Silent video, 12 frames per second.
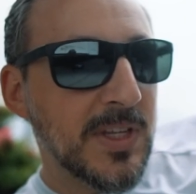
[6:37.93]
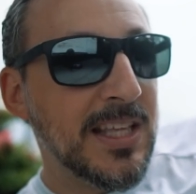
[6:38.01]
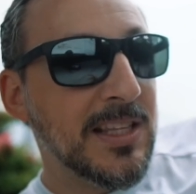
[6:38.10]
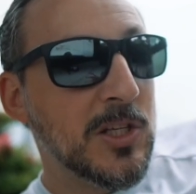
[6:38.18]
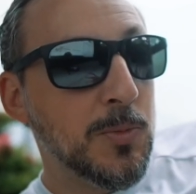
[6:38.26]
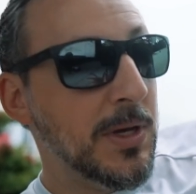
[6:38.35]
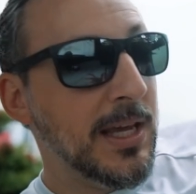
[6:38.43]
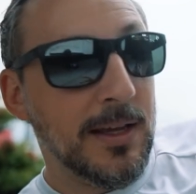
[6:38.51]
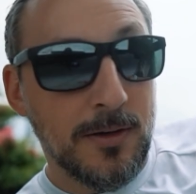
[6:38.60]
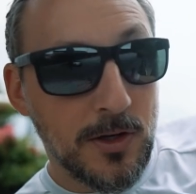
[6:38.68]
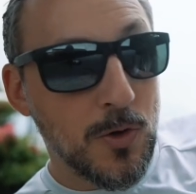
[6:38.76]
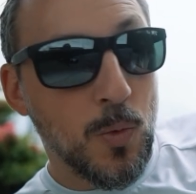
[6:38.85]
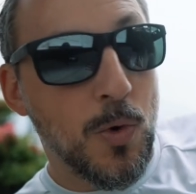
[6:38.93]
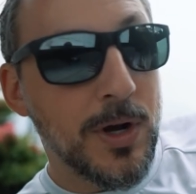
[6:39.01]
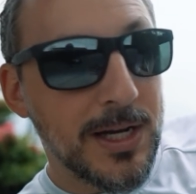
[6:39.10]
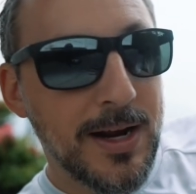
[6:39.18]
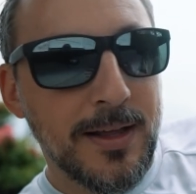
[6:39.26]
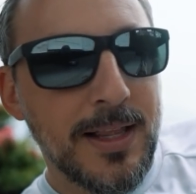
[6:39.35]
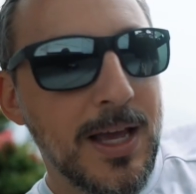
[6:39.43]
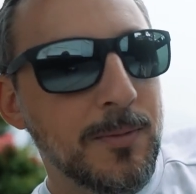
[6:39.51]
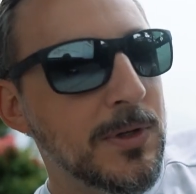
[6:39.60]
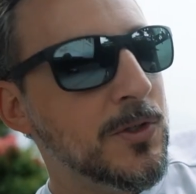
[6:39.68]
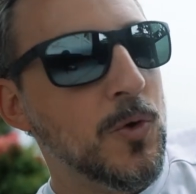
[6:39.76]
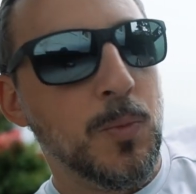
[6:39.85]
And this being, you know, work at LM,
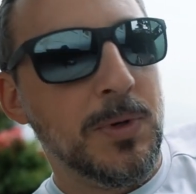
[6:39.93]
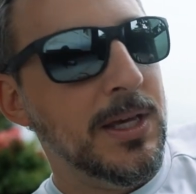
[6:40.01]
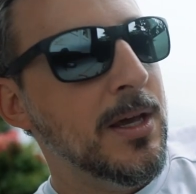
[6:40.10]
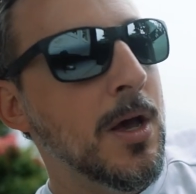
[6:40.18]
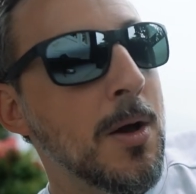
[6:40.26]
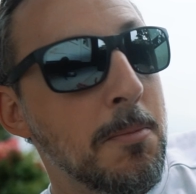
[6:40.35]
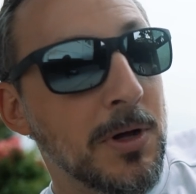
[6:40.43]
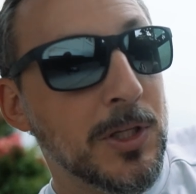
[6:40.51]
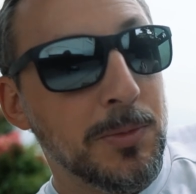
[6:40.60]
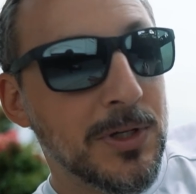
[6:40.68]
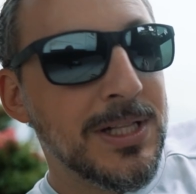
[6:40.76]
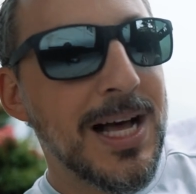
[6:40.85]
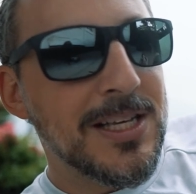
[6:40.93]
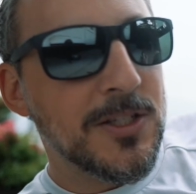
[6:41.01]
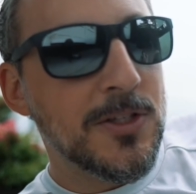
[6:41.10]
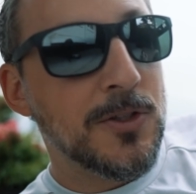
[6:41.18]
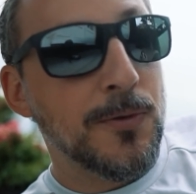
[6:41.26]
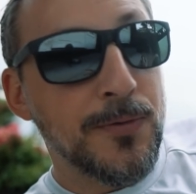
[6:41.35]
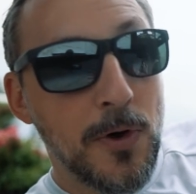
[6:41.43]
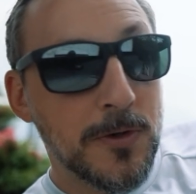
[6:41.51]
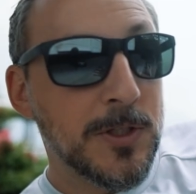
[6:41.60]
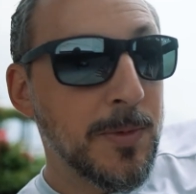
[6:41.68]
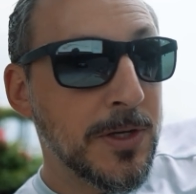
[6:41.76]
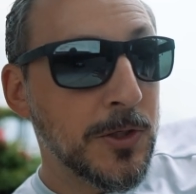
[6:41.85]
this could be multiple classes, the fall
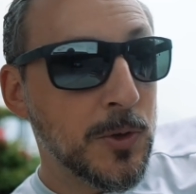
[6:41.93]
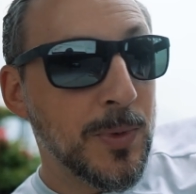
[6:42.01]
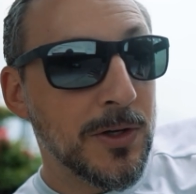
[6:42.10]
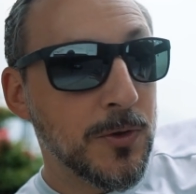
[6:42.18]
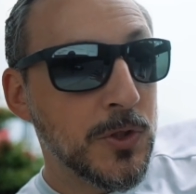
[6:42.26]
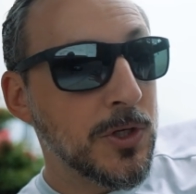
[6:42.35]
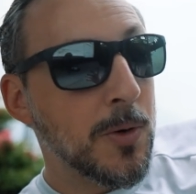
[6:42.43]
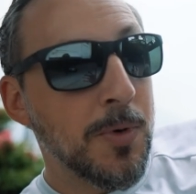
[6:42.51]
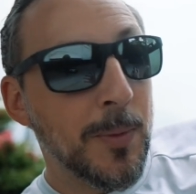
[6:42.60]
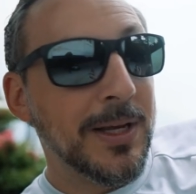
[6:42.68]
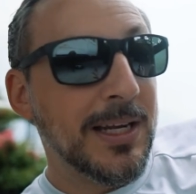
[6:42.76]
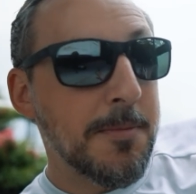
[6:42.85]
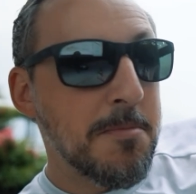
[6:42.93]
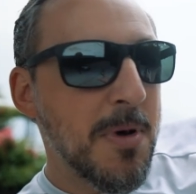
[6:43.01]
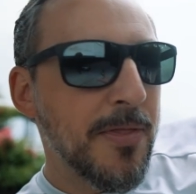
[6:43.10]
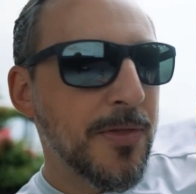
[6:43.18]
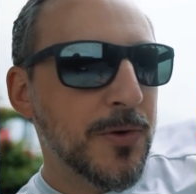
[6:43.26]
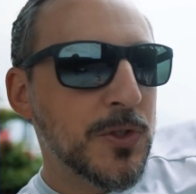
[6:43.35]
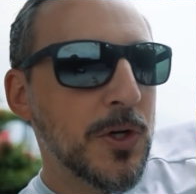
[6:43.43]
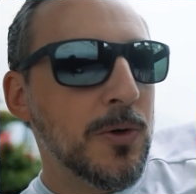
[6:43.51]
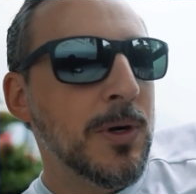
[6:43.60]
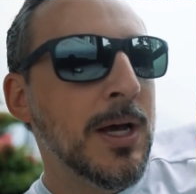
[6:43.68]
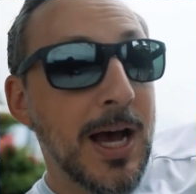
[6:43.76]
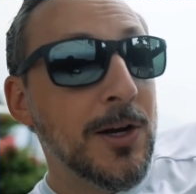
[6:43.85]
semester is about to start probably in a month or so.